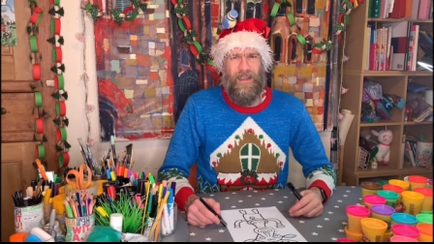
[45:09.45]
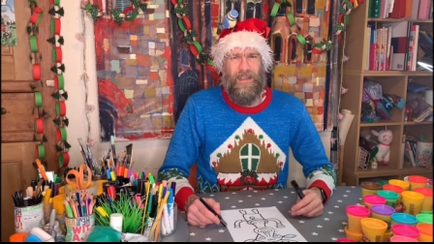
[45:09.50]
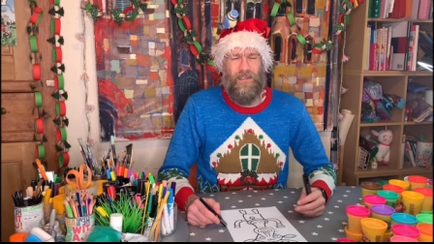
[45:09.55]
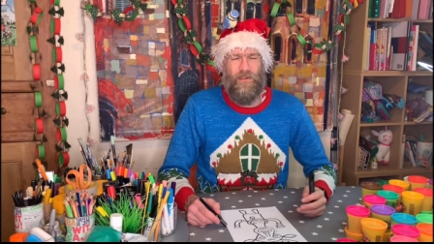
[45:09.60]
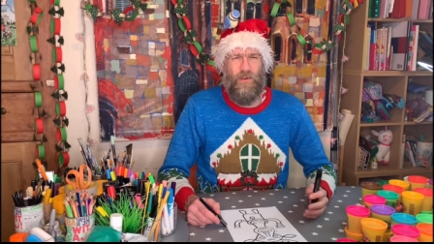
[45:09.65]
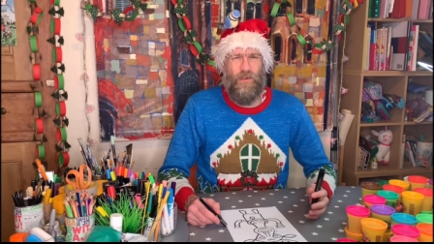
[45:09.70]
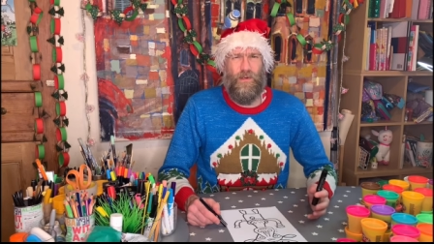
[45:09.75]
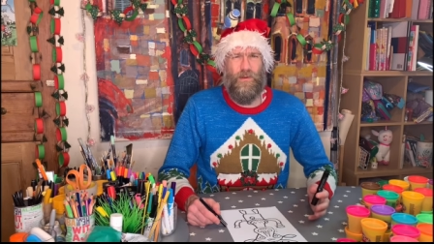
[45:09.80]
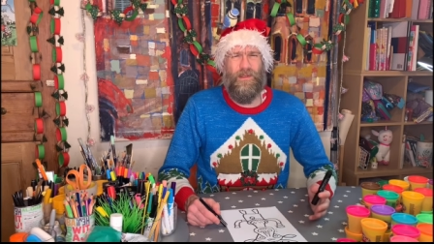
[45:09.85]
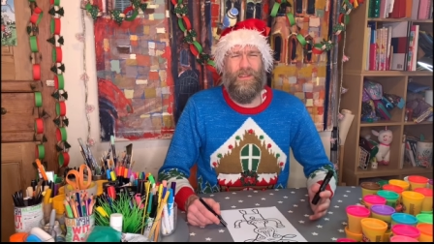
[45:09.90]
He
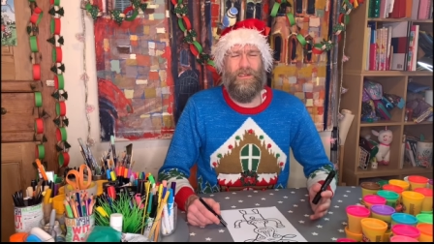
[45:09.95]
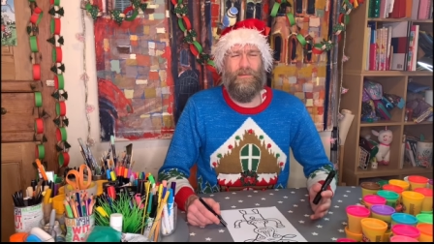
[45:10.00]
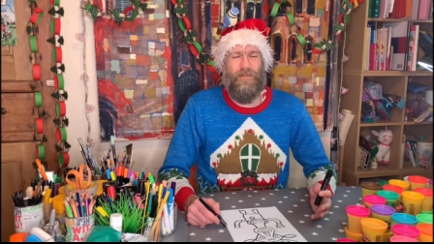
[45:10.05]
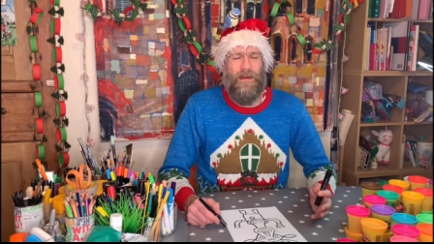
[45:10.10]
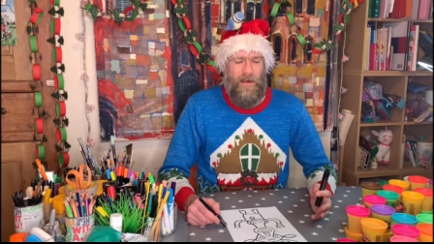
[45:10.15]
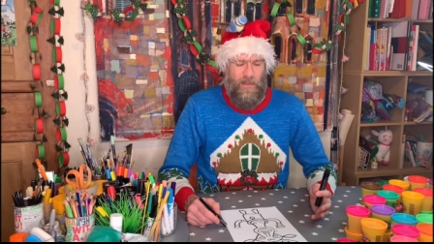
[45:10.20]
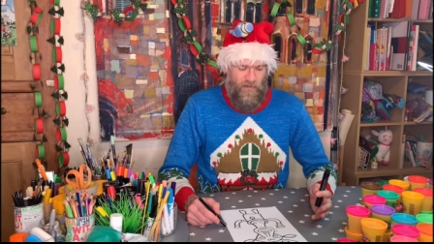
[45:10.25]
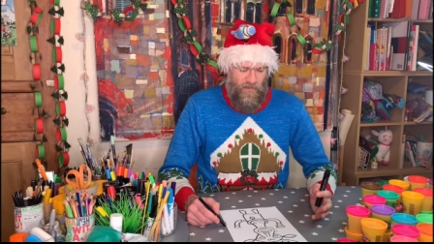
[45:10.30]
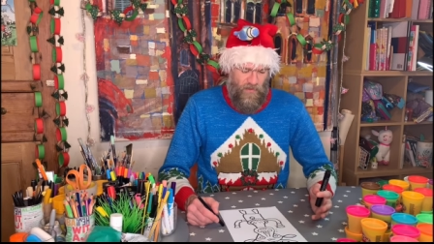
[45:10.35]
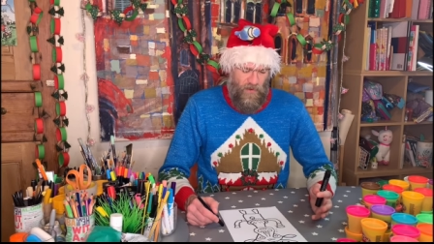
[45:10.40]
talks with his
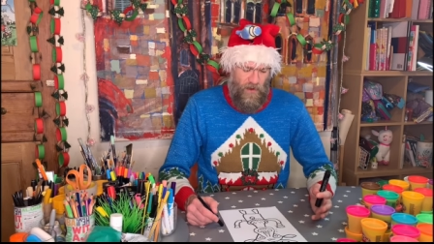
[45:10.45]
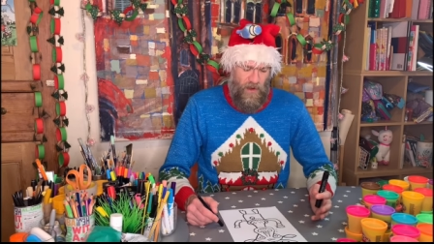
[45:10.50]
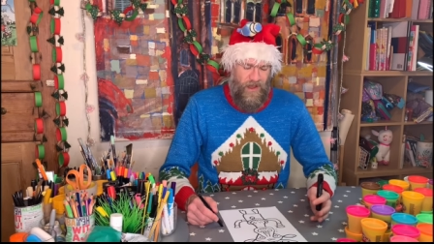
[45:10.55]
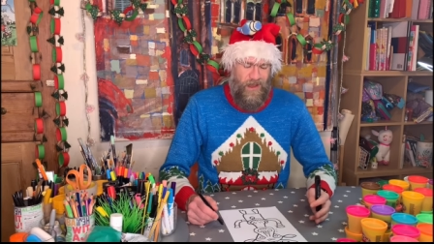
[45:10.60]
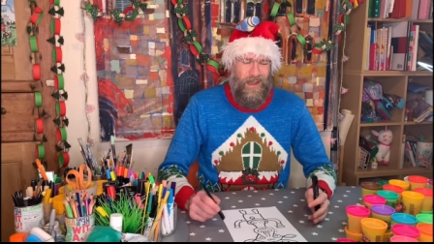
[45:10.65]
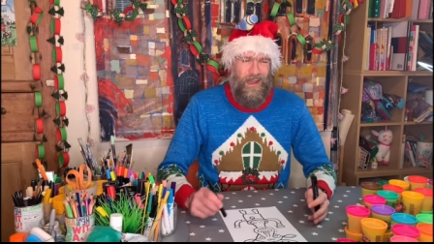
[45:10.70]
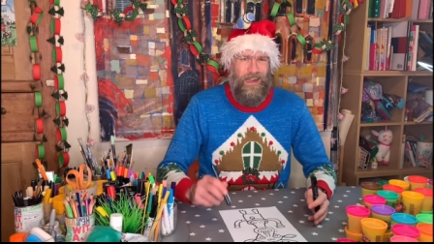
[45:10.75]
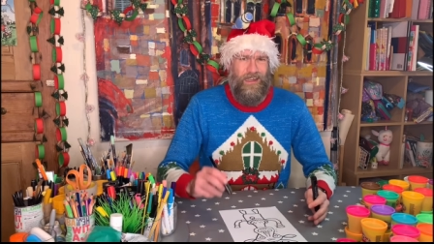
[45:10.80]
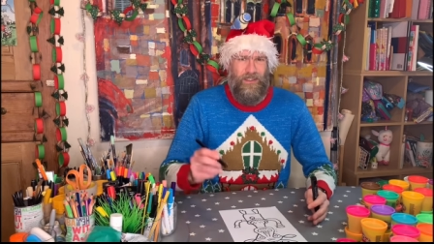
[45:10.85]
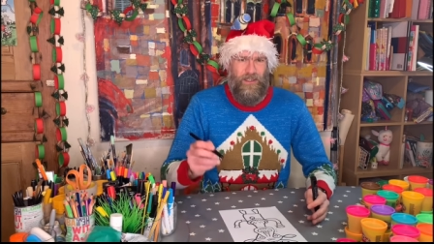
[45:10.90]
mouth full,
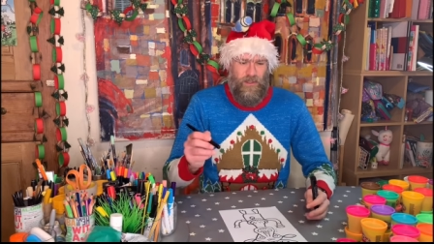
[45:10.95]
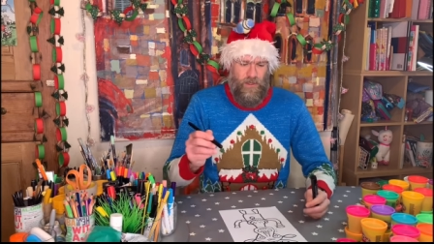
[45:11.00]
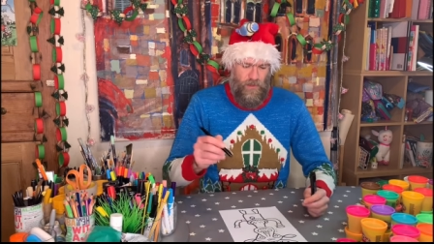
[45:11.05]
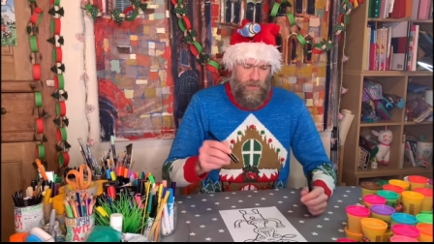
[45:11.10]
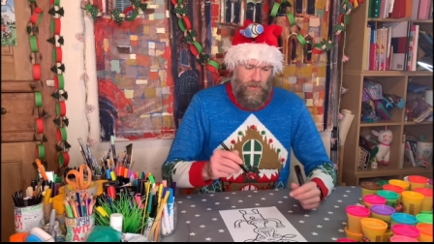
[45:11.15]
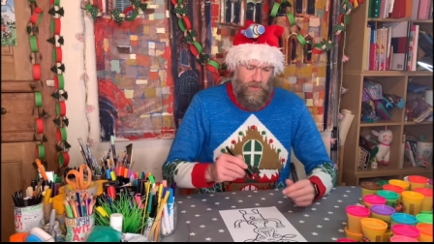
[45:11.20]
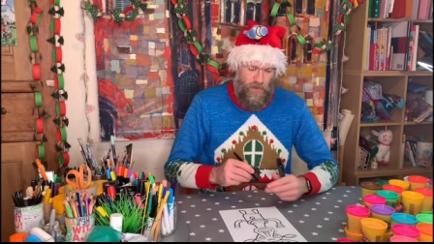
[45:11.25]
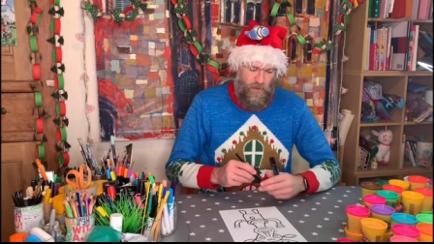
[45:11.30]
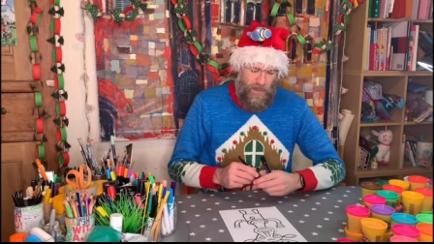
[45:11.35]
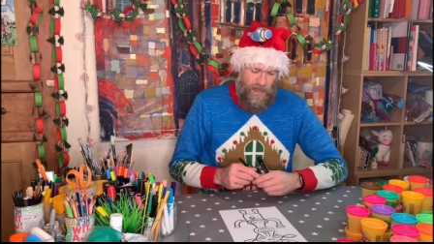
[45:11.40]
and you
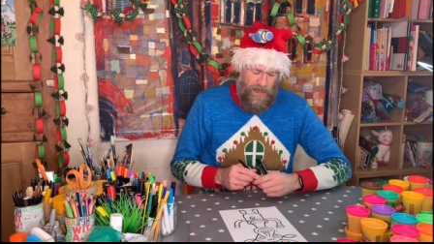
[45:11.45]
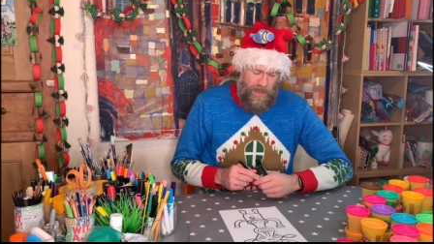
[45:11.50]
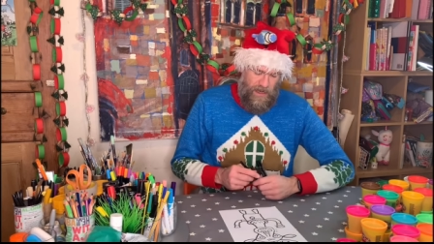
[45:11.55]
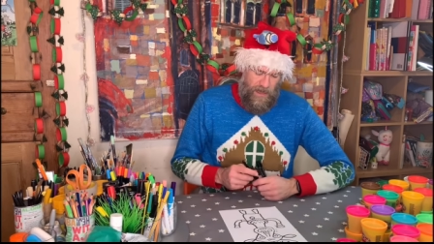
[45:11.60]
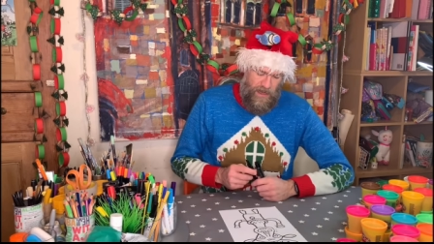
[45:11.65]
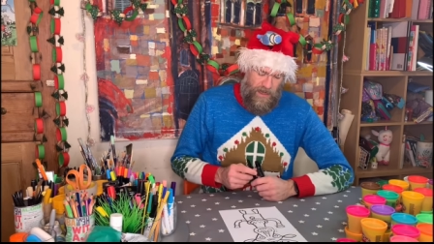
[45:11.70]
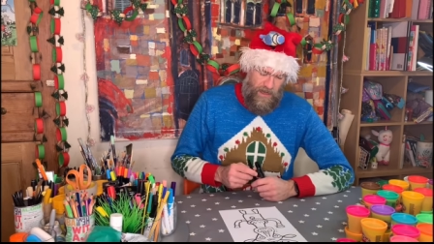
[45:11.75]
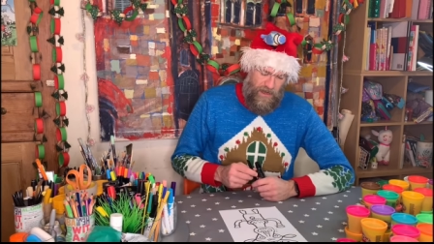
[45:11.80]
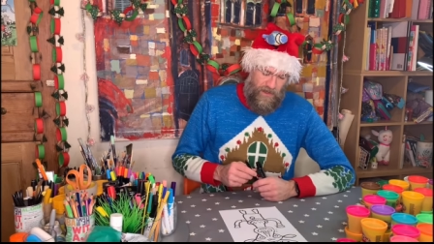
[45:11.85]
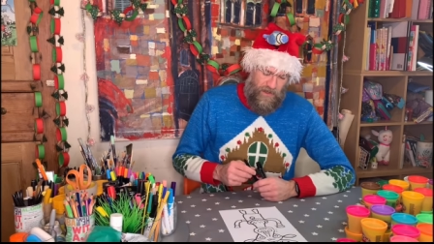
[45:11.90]
shouldn't do that.
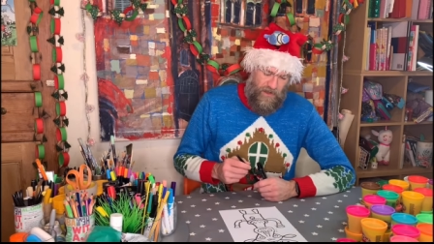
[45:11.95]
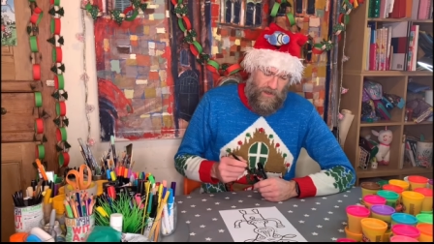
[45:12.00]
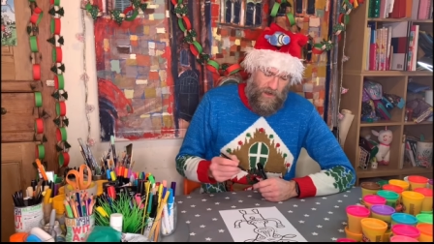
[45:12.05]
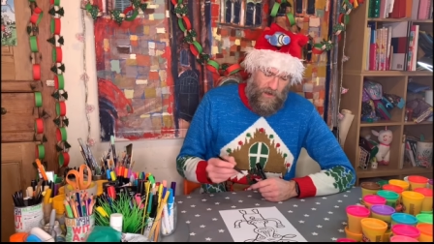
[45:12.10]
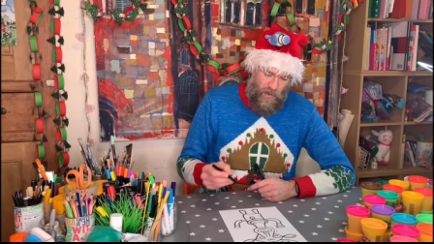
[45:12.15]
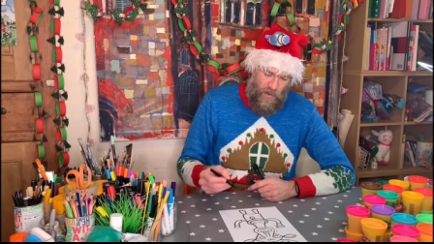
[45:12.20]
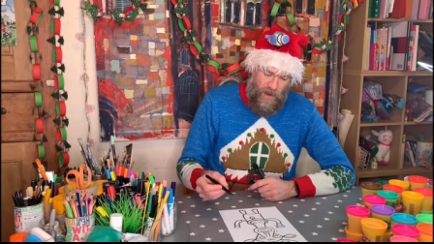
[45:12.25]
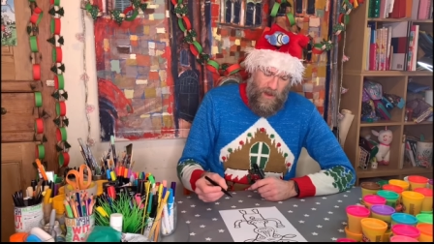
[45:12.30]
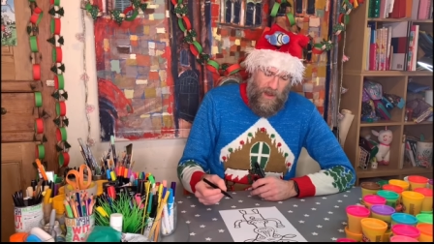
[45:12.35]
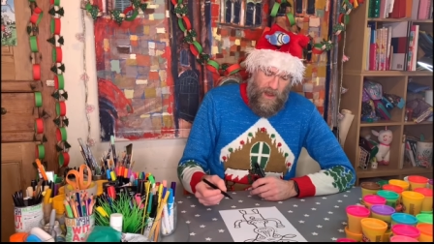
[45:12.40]

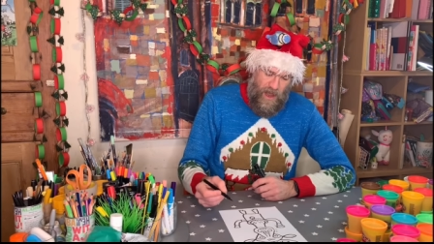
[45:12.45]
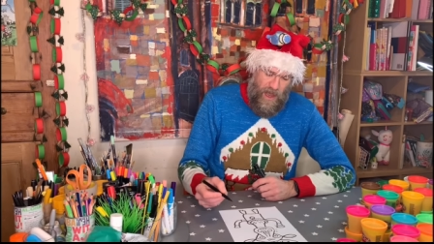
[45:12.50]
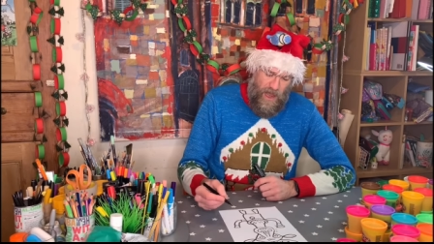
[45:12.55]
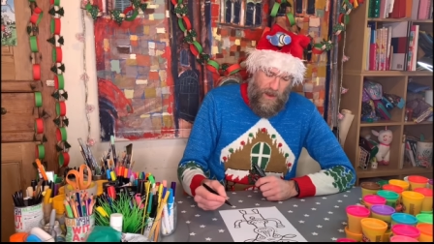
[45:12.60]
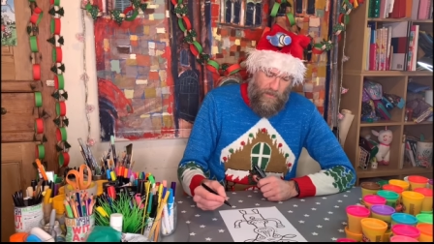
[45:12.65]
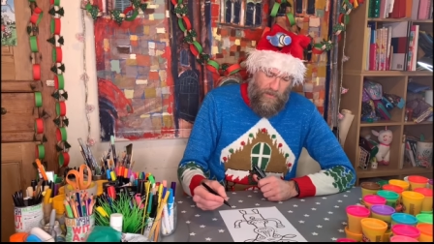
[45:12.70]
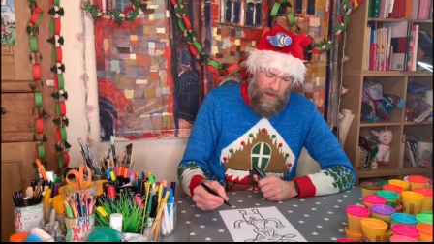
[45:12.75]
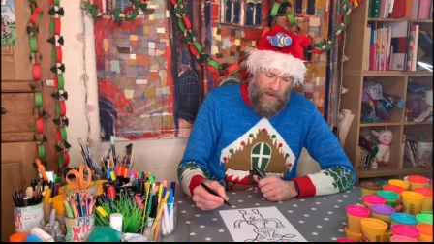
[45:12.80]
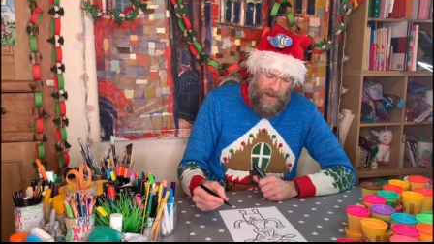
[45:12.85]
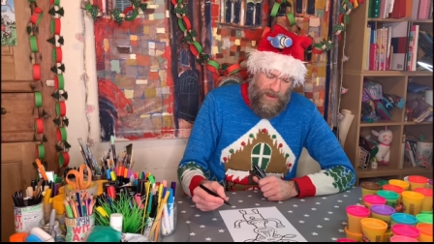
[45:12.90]
So I'm going to